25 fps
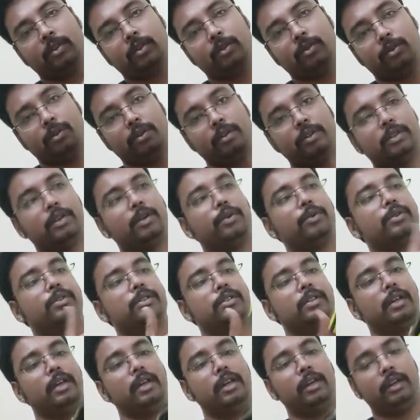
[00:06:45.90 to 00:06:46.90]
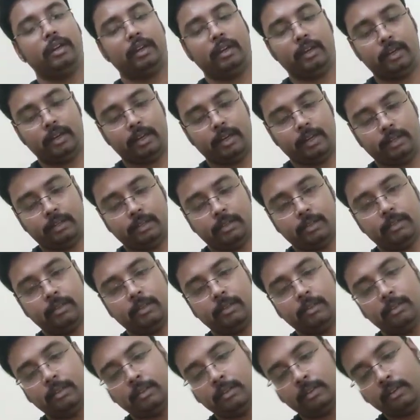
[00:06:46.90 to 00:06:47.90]
So as I was saying, it has
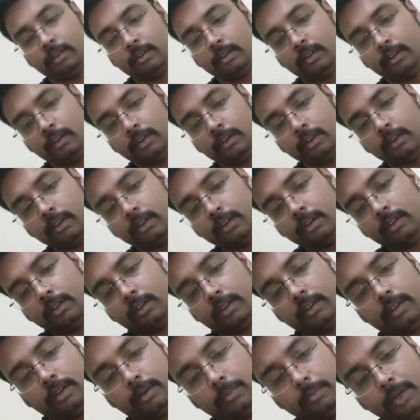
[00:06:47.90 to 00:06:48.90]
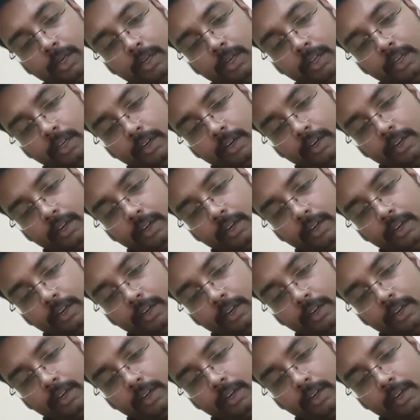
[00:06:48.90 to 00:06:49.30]
double D